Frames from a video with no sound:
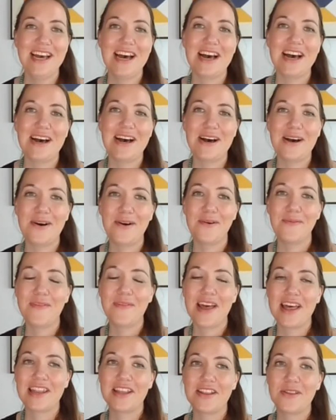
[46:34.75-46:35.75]
Um,
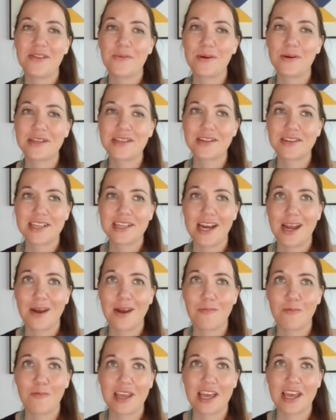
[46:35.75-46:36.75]
and then the
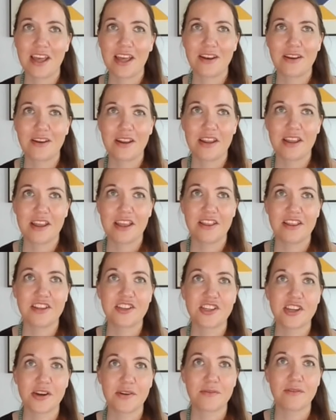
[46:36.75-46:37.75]
wintertime, we get in
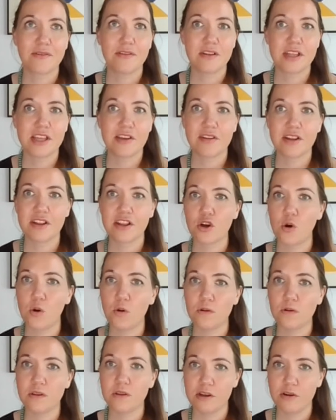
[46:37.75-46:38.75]
general, even on the
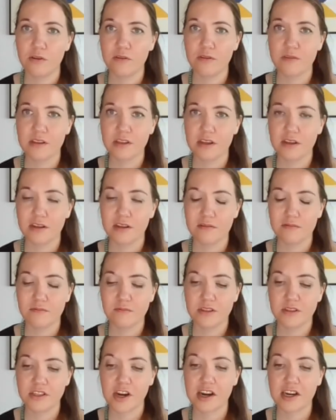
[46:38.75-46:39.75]
cold, the, the
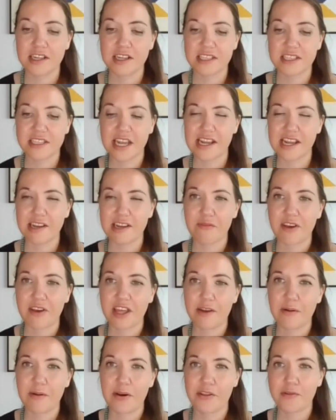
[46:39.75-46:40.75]
darkest day, we've
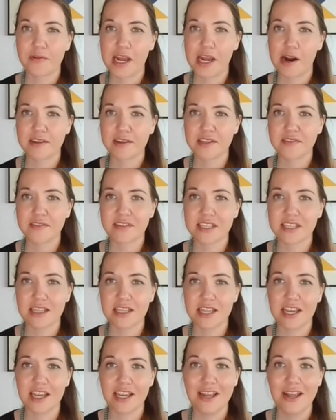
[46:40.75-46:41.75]
got about three hours of
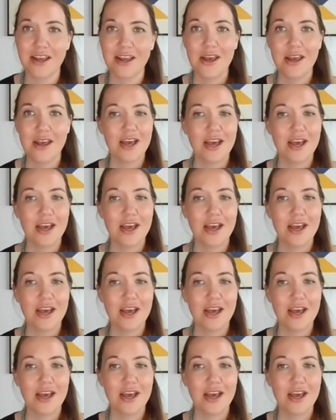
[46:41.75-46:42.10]
sunlight.